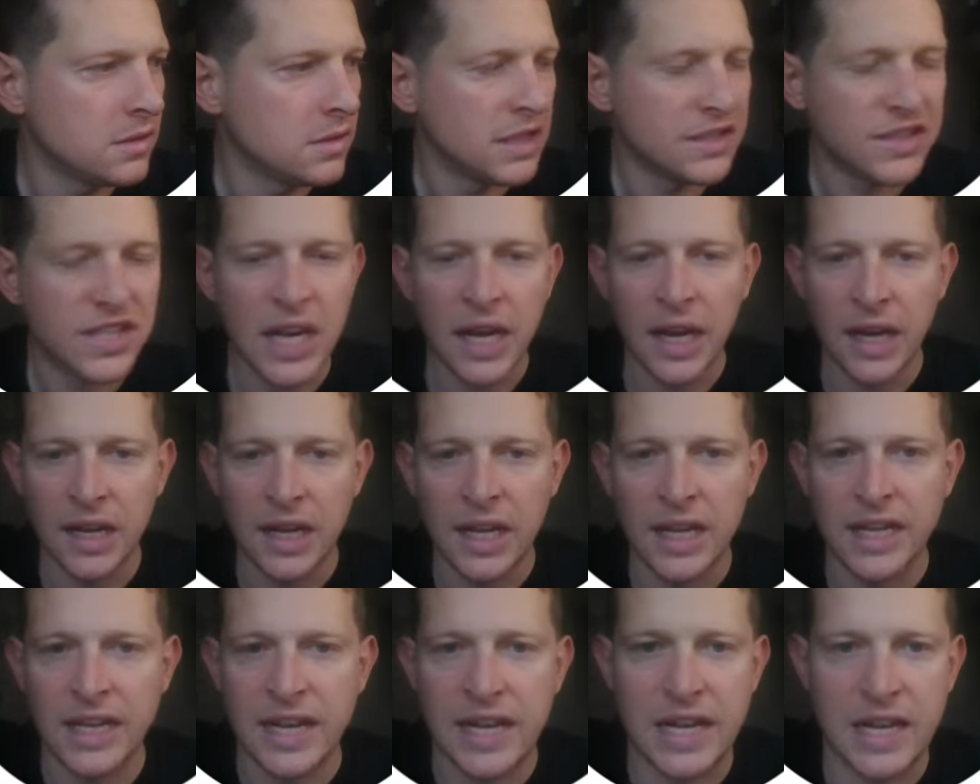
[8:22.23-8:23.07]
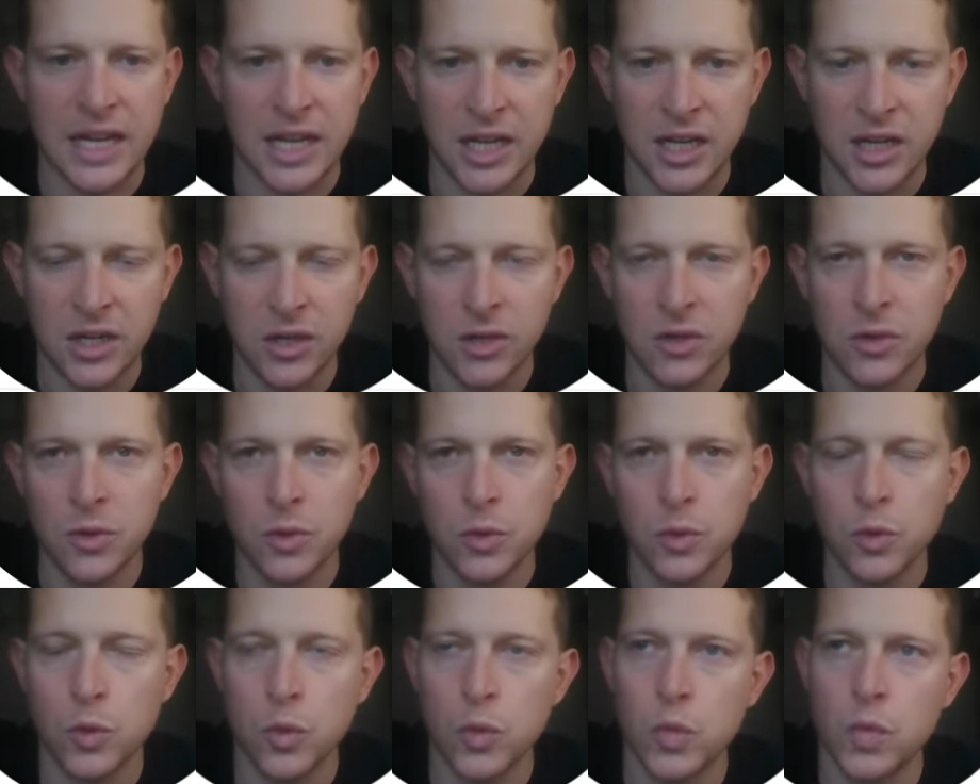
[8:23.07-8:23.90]
Let's highlight
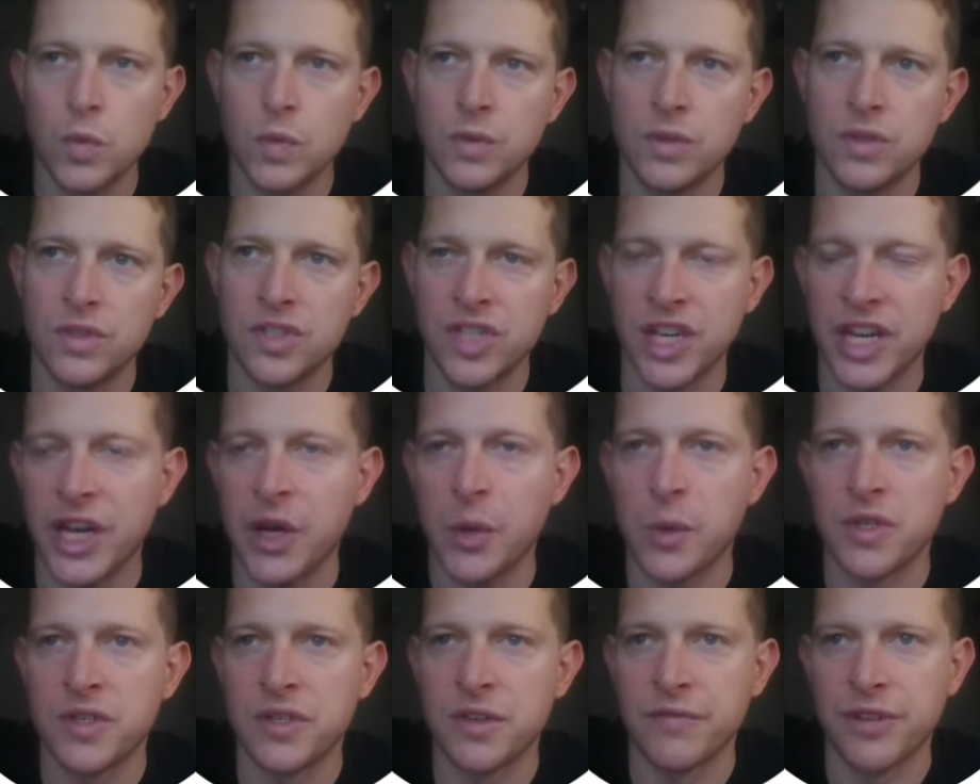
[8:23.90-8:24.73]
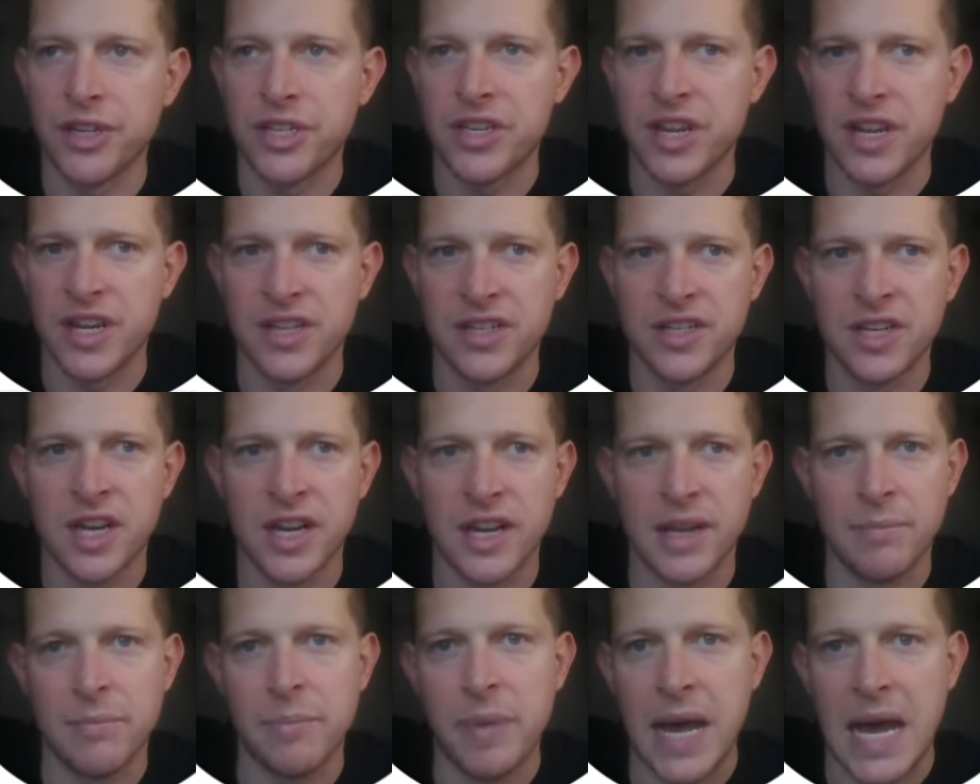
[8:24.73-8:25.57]
how sequence of returns
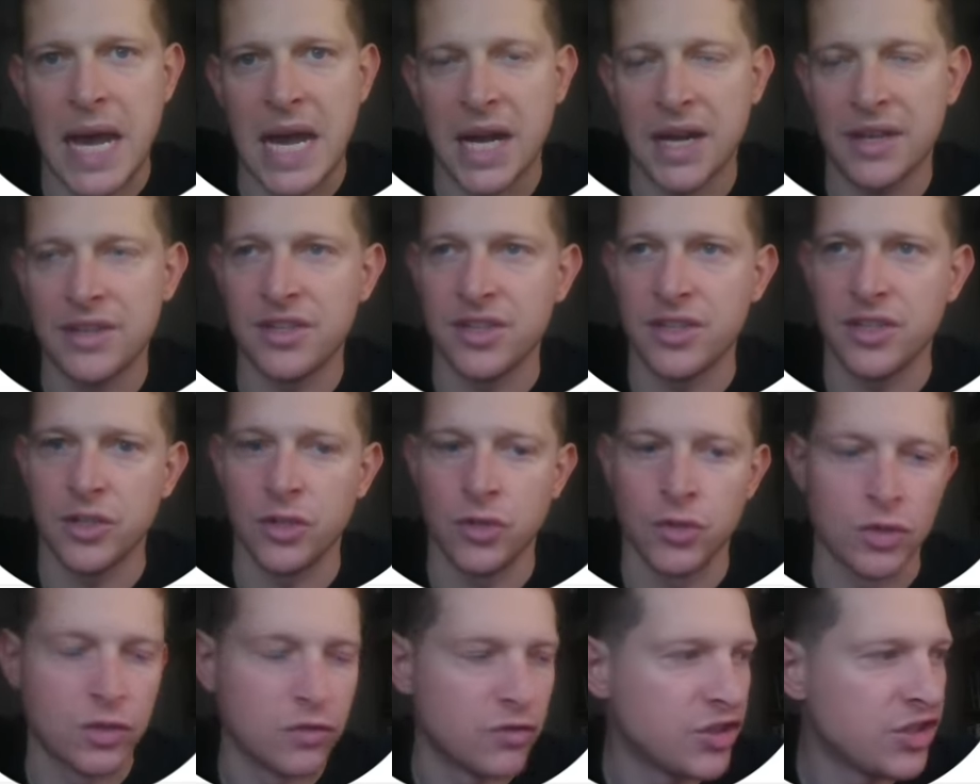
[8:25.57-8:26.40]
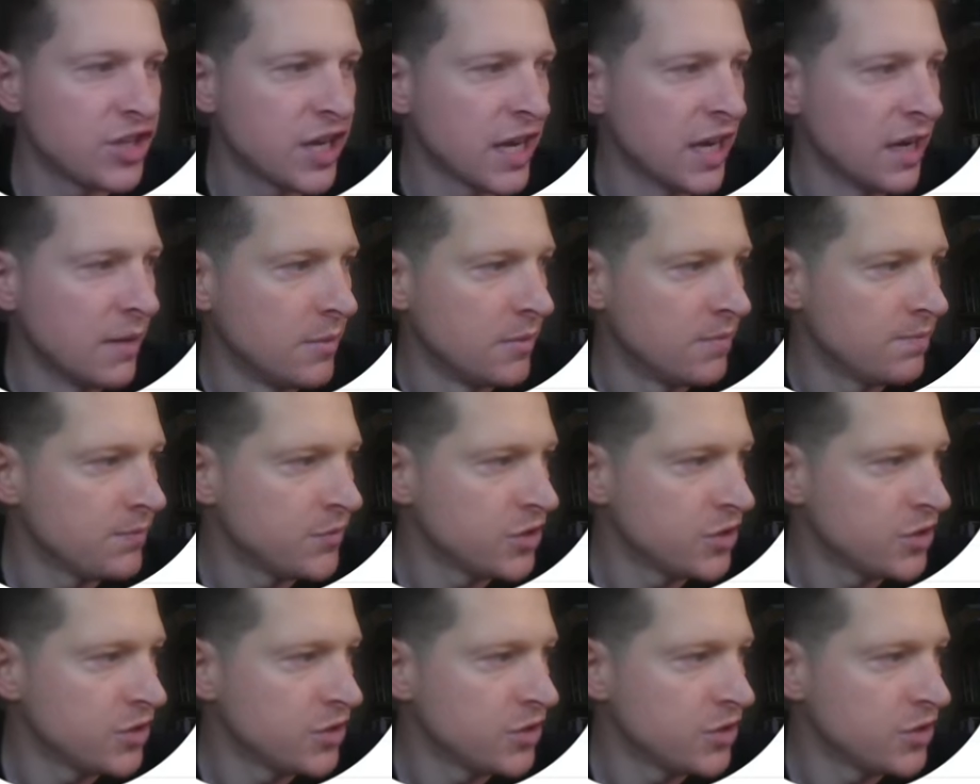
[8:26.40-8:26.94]
can impact your retirement.